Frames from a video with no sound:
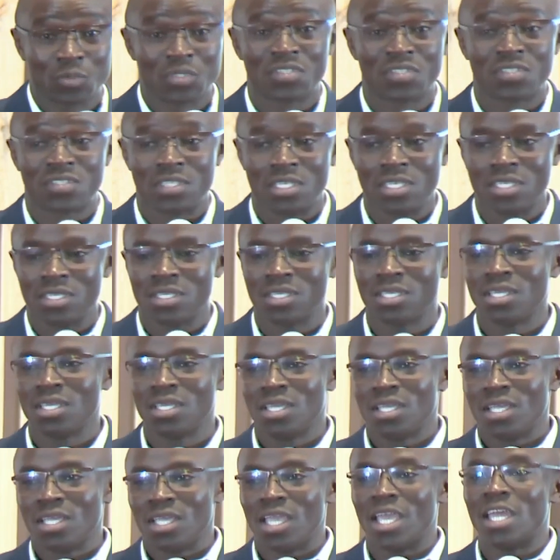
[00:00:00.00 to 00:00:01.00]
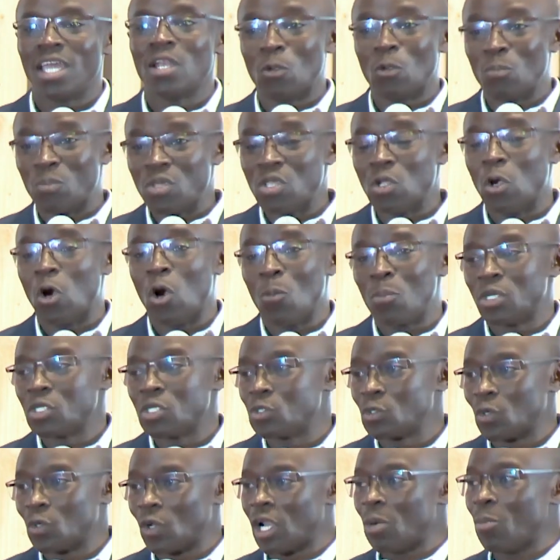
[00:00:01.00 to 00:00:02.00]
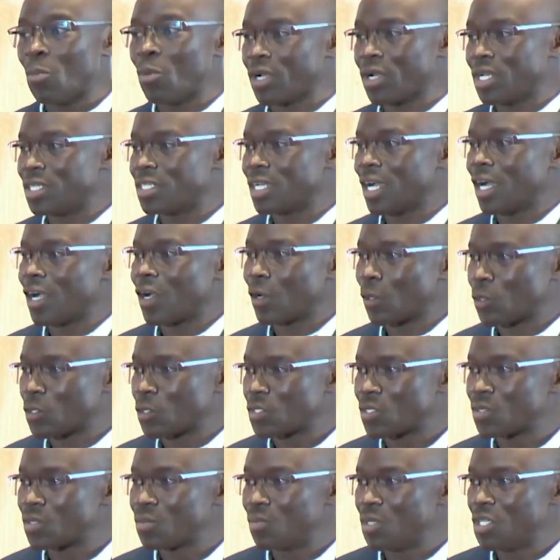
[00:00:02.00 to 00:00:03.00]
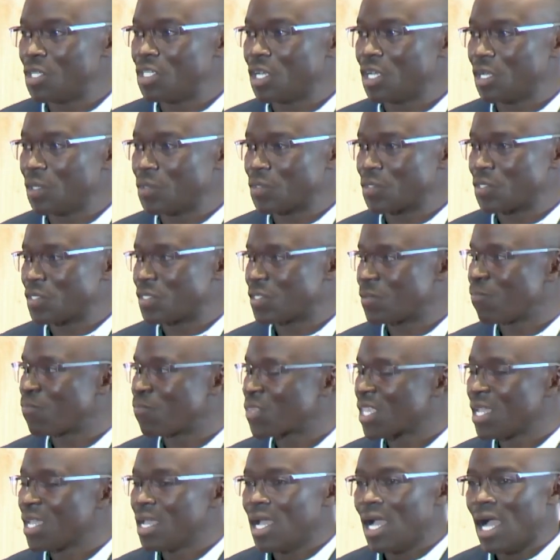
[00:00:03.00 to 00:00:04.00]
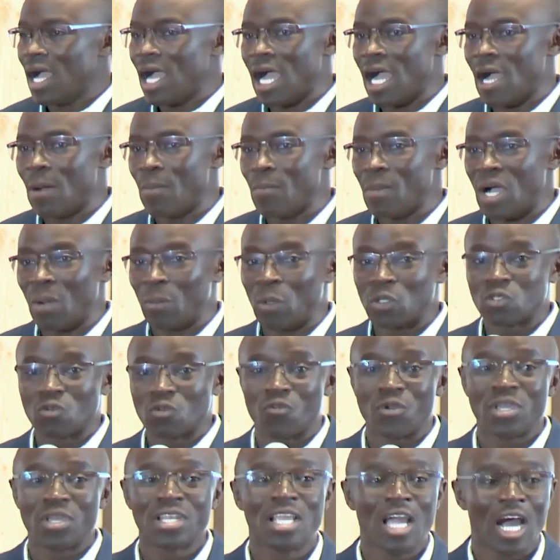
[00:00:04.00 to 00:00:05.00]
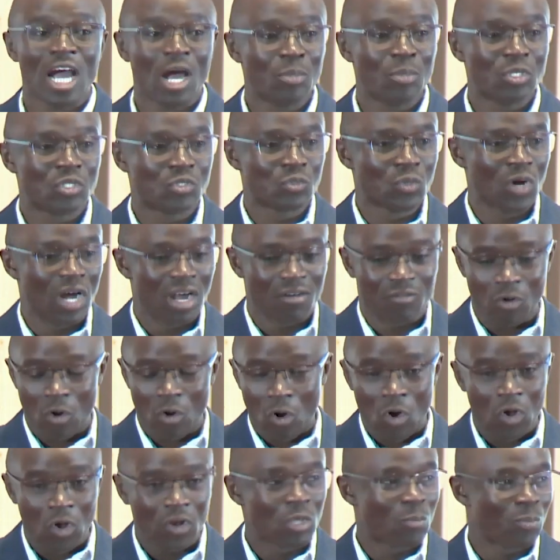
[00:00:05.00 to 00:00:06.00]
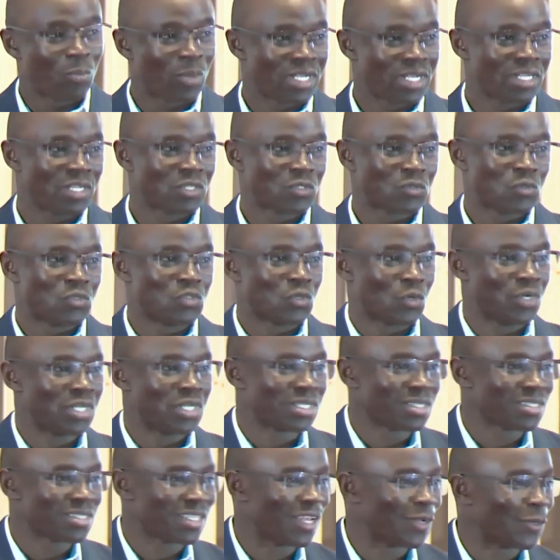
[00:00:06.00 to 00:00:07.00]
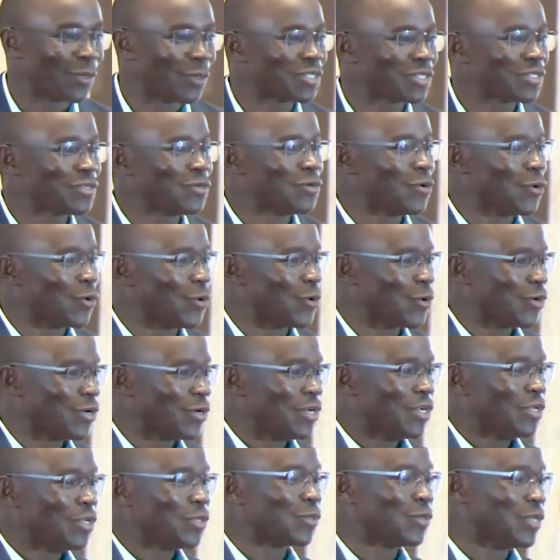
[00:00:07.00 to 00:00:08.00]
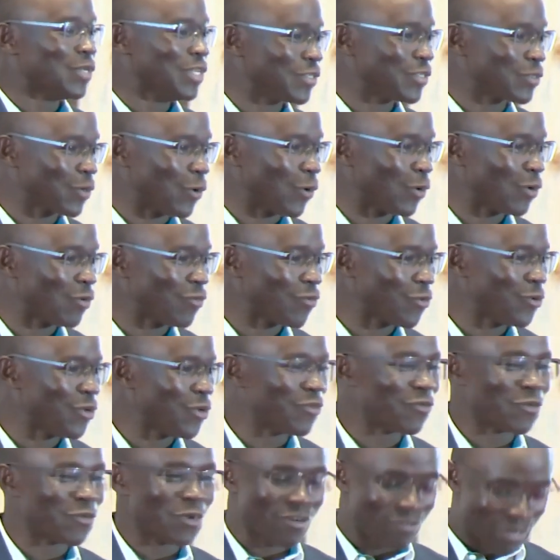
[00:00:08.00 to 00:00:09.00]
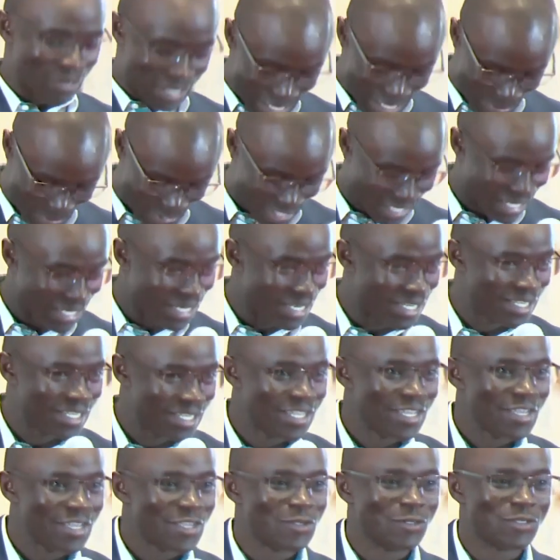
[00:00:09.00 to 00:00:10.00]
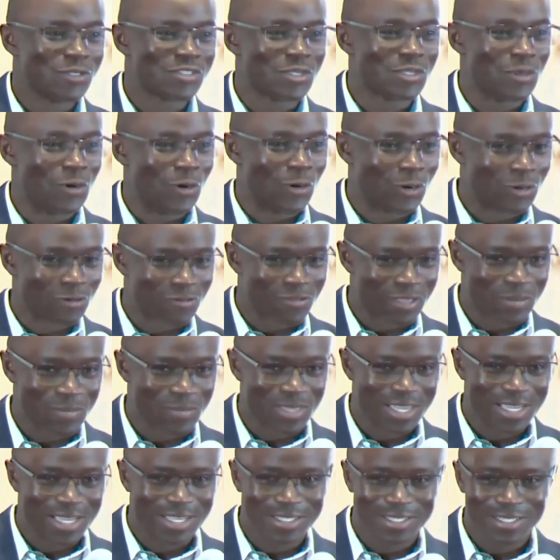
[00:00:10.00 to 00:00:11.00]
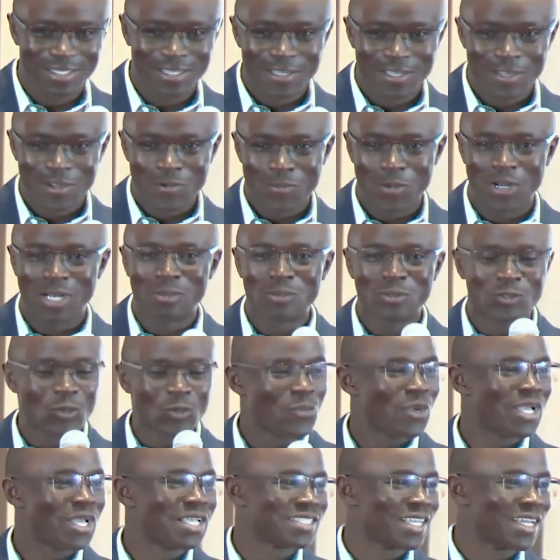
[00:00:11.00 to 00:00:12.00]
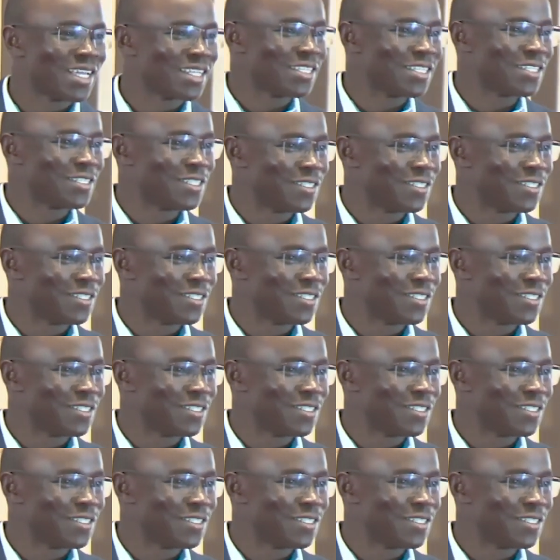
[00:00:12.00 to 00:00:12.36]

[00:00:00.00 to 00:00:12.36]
see, and be open to collaborate across media houses. I'm also very happy to have all the partners who joined us. I'll not go to list all of you. If you have a name tag, you'll see all of them there. But I'm super excited